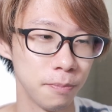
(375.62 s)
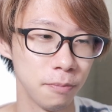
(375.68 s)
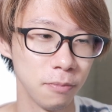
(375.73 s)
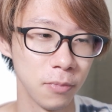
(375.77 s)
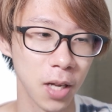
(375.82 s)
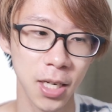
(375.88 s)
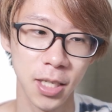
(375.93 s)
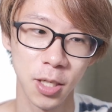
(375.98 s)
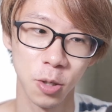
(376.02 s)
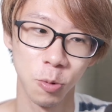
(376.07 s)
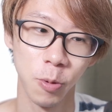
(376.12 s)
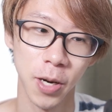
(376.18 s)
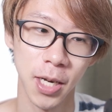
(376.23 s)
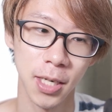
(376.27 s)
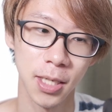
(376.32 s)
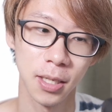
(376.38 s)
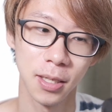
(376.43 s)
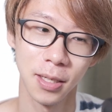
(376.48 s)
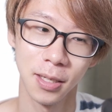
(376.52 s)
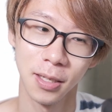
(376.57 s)

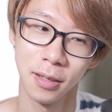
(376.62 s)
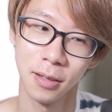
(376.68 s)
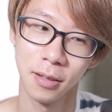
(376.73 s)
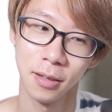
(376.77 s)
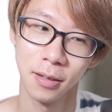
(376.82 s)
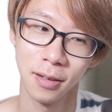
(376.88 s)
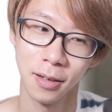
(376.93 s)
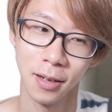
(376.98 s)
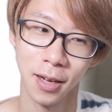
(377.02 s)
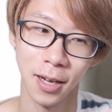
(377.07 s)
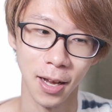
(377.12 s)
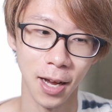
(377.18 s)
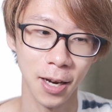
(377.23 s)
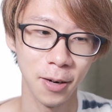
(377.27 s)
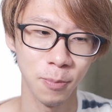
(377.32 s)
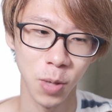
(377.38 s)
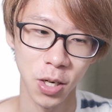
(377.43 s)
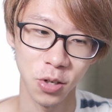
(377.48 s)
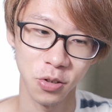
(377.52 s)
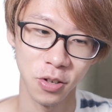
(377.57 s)
Lightweight,
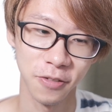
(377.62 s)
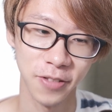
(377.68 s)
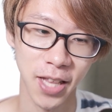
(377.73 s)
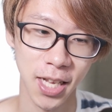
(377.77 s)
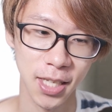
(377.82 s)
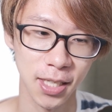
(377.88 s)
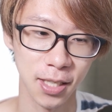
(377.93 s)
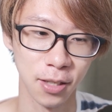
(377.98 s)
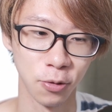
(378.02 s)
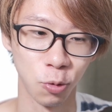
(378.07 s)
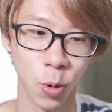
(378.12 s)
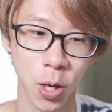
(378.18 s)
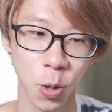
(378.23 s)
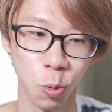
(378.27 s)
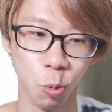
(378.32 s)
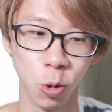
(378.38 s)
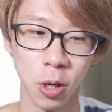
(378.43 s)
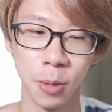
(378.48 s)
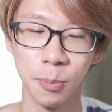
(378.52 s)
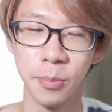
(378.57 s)
I'm not sure if that's the right
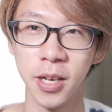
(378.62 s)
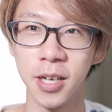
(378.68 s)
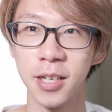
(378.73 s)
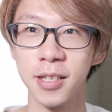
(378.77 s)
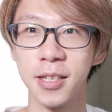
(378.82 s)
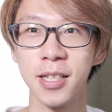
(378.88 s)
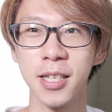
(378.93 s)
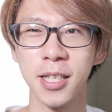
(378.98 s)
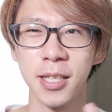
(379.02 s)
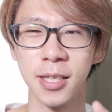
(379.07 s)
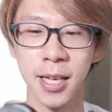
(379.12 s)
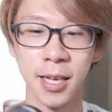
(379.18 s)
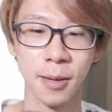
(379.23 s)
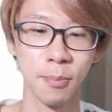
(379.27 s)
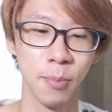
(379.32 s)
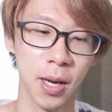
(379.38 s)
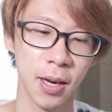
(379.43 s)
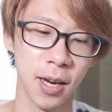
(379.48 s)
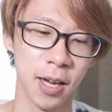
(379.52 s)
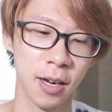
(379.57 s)
word because this is like
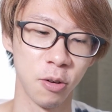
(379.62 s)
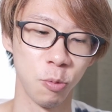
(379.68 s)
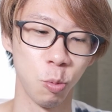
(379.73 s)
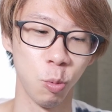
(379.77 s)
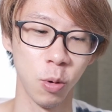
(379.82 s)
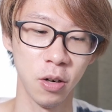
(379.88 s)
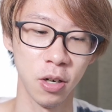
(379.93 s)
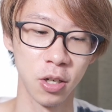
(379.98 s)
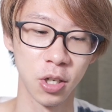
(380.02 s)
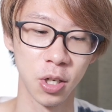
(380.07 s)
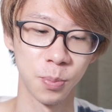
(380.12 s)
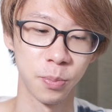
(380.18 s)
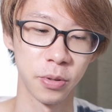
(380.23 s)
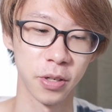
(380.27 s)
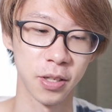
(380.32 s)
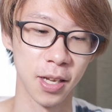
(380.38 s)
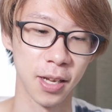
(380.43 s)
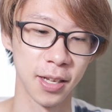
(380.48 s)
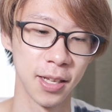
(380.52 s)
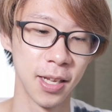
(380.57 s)
made out of
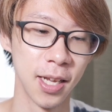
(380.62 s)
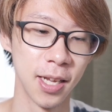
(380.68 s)
100%